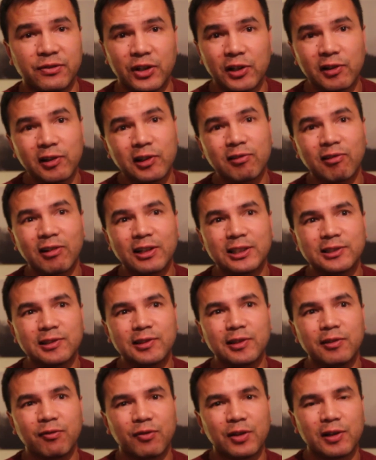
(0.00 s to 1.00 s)
very
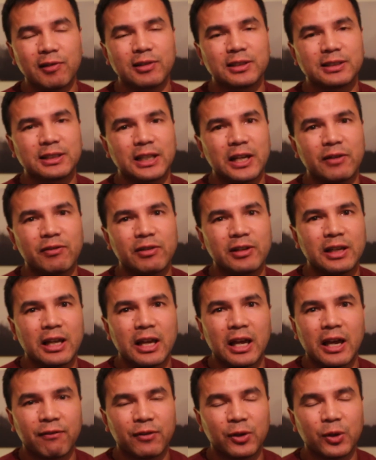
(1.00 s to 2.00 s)
crunchy, very savory,
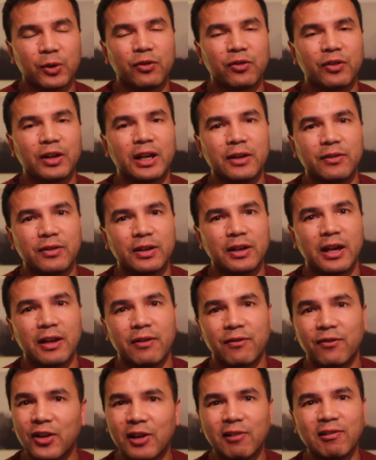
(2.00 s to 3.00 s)
full of flavour
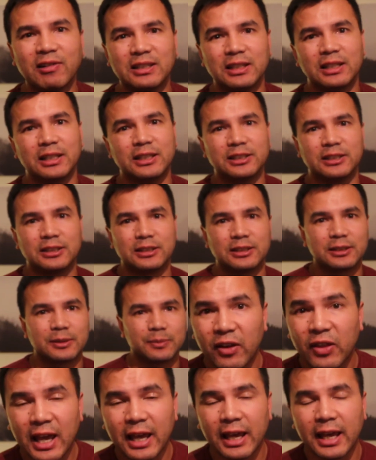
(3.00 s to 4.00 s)
and very delicious.
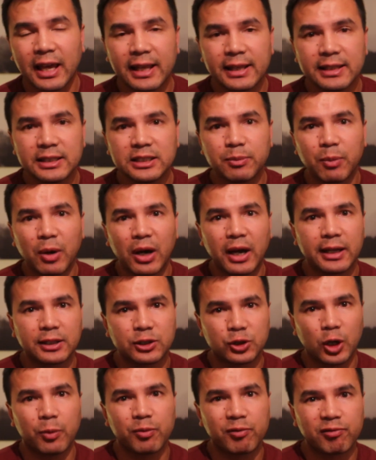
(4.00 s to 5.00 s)
Now that ends
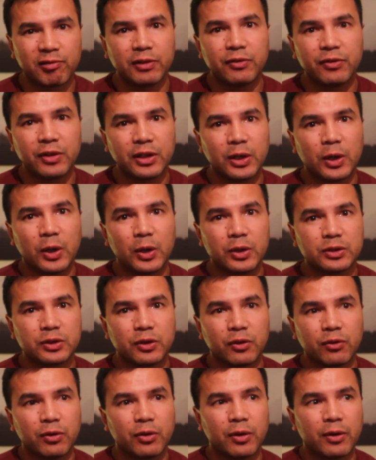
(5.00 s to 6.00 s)
my top 3 videos
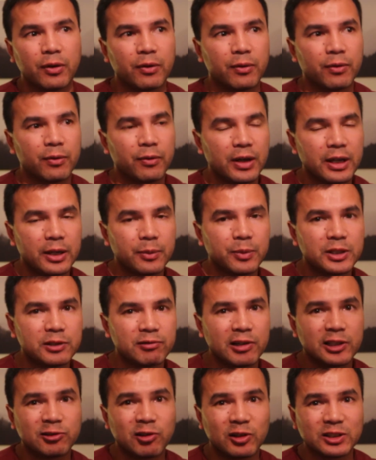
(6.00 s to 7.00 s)
of
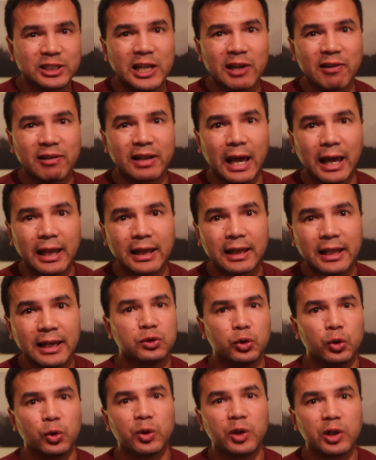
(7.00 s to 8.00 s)
Vietnamese restaurants here in
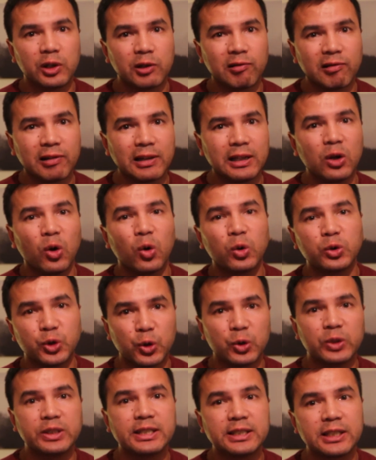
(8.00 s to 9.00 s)
Adelaide. Do you agree or
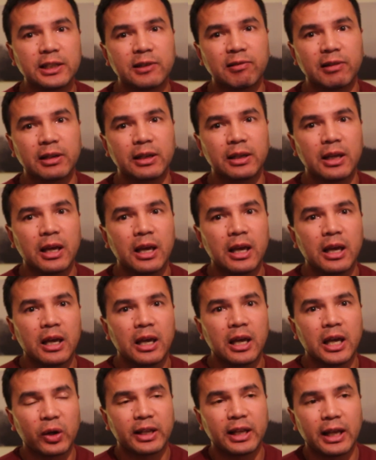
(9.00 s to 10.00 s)
do you disagree?
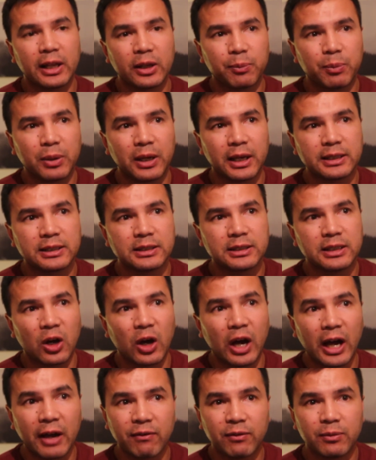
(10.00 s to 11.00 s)
Any other places
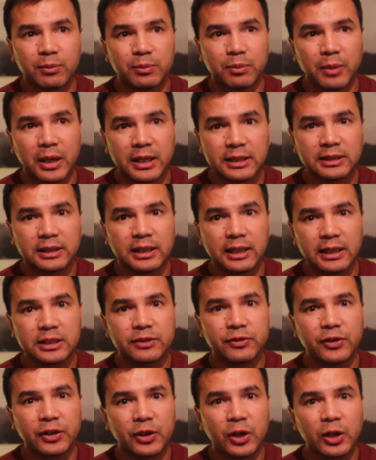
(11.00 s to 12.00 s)
that I haven't mentioned in
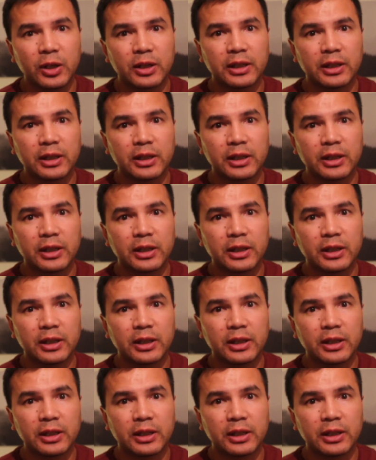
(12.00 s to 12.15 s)
this video,